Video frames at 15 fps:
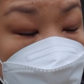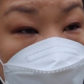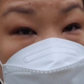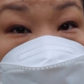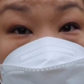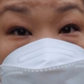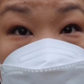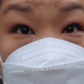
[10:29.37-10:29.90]

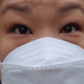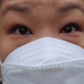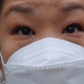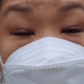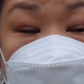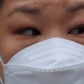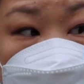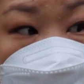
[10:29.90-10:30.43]
unless you
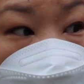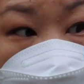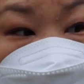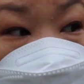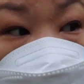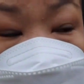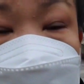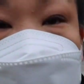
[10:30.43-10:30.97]
have
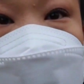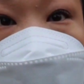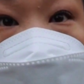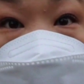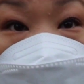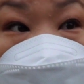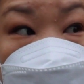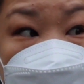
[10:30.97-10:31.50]
spent some
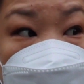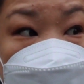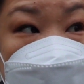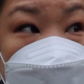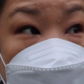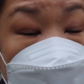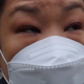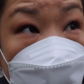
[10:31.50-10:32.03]
time here, is
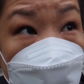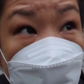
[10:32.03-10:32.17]
that